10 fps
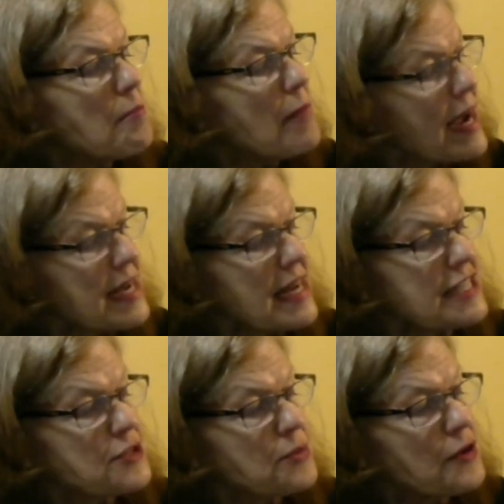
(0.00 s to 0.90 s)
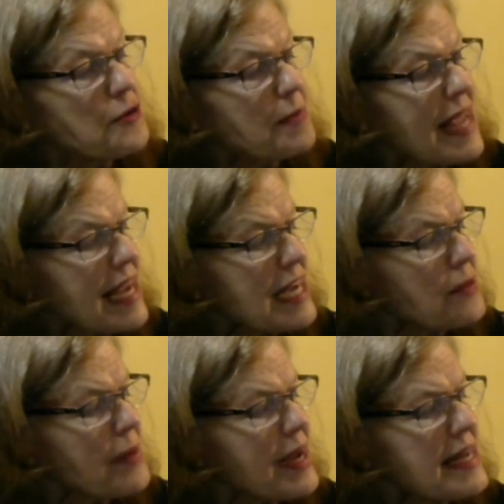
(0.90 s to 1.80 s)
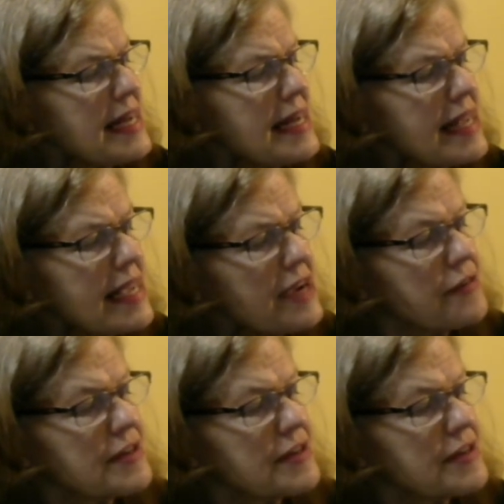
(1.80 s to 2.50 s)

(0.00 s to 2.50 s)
My nest won't be anywhere near